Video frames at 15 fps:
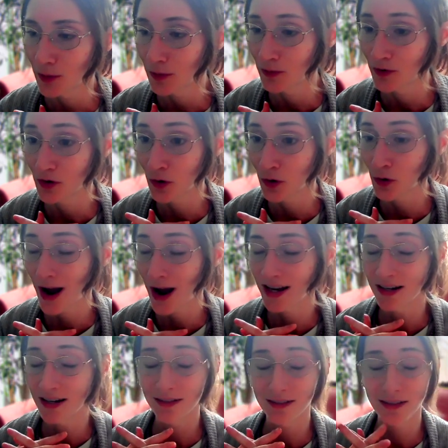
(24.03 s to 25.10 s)
So
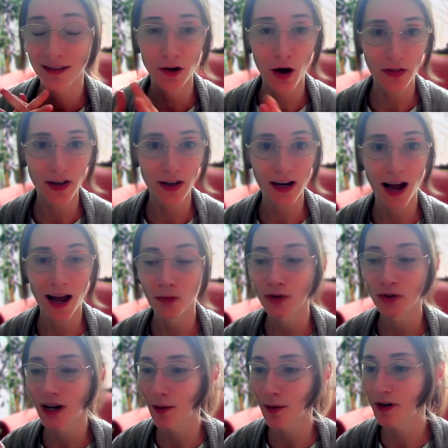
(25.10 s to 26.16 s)
I thought that I
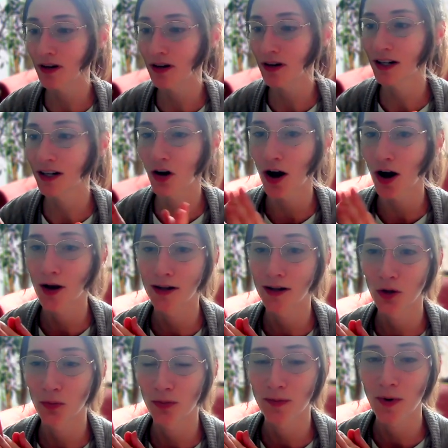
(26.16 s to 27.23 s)
would come here and talk a
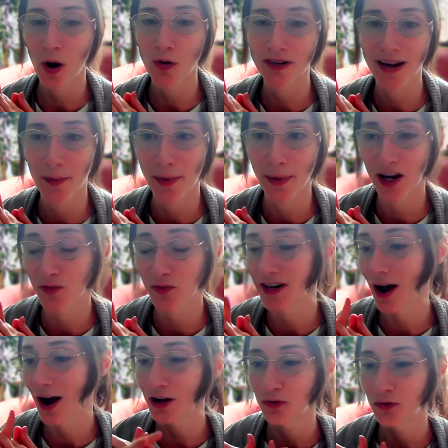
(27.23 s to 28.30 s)
little bit about time management,
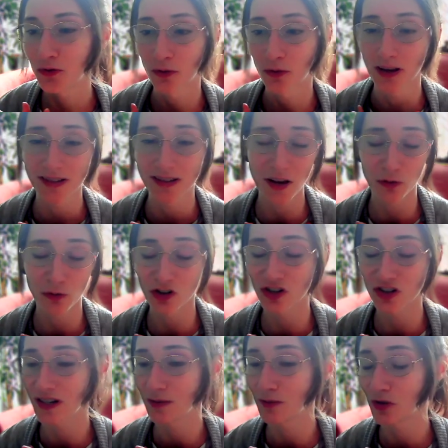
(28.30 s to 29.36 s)
how I do it for myself, which
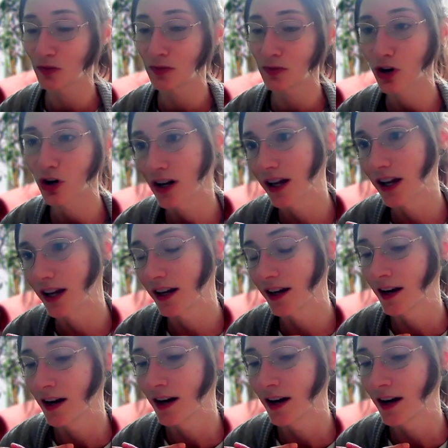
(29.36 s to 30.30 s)
seems to be working.